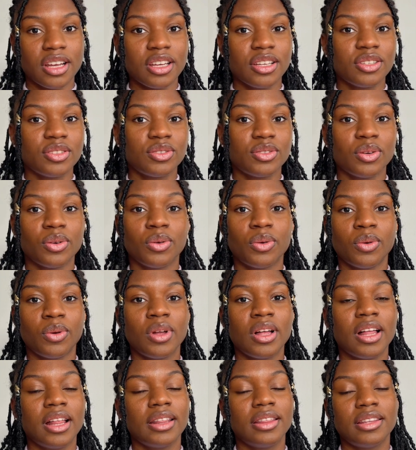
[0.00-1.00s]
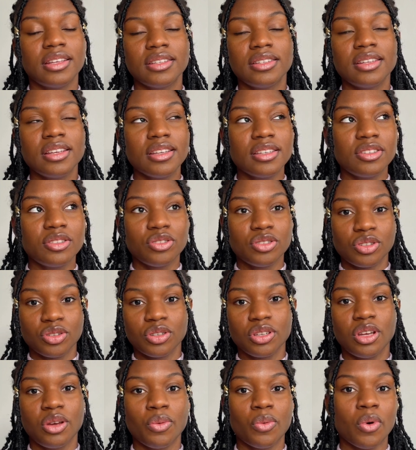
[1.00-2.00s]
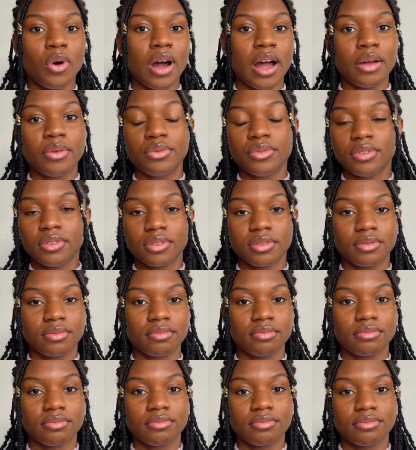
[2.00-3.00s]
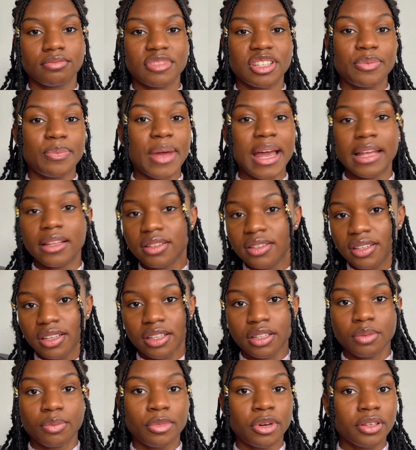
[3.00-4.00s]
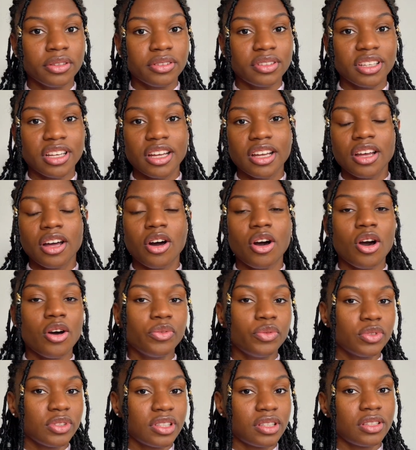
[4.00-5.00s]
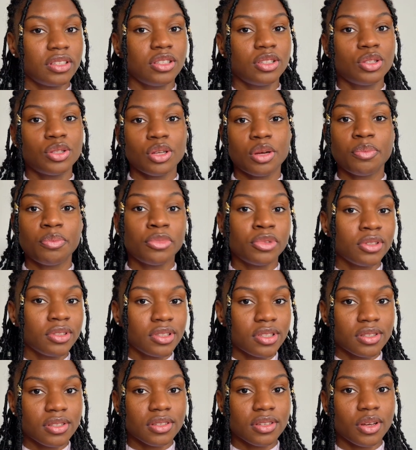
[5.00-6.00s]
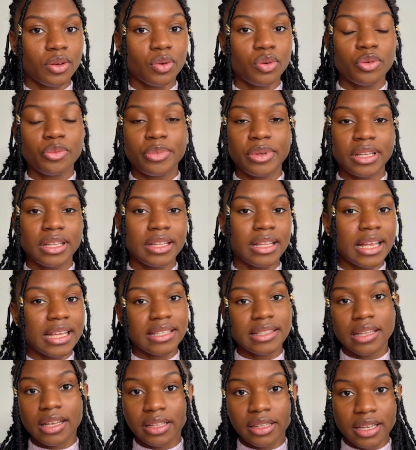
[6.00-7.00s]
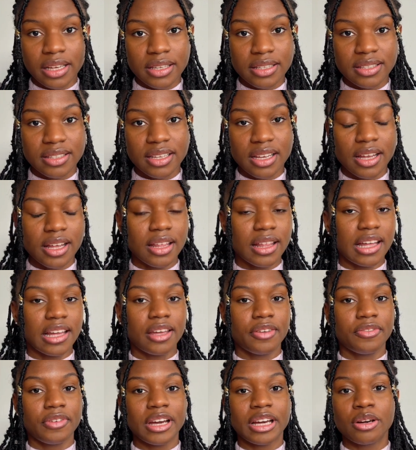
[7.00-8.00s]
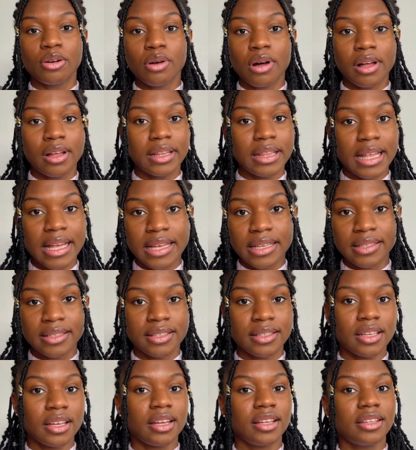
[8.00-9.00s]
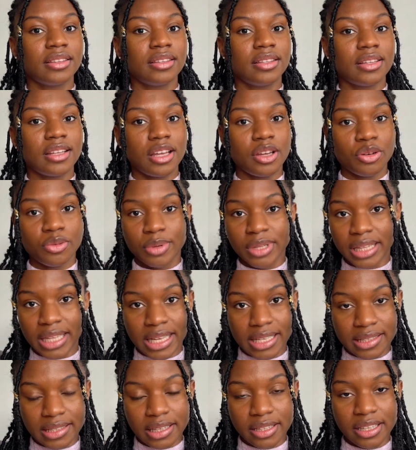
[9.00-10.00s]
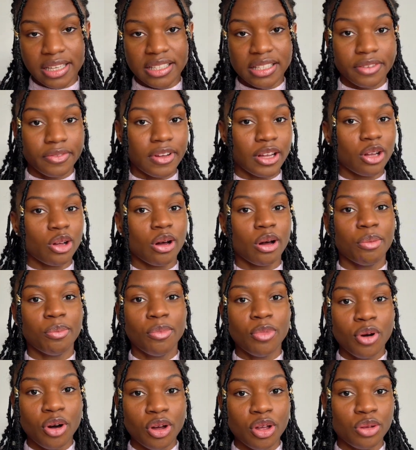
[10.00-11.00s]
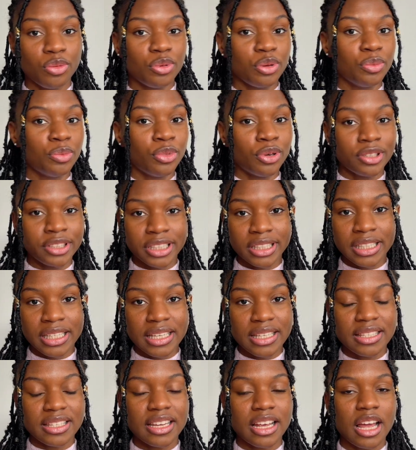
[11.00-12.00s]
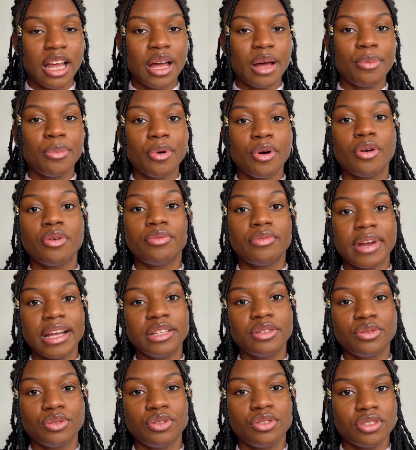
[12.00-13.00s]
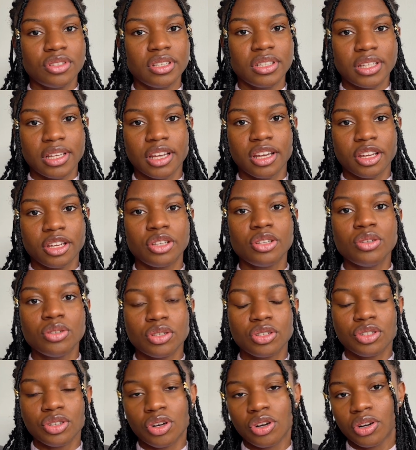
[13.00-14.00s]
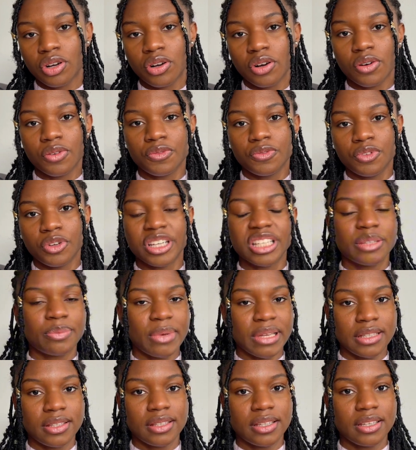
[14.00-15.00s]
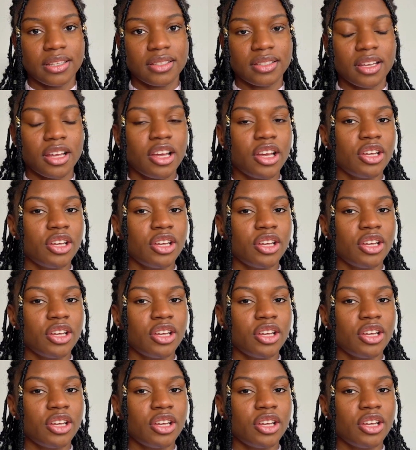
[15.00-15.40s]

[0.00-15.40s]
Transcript: So this is usually what I would spend in a month. Obviously some months will be less than this. Like if I go out less, it will be less than this. If I go out more, it will be more than this. But rent will usually take a huge chunk of your expenses.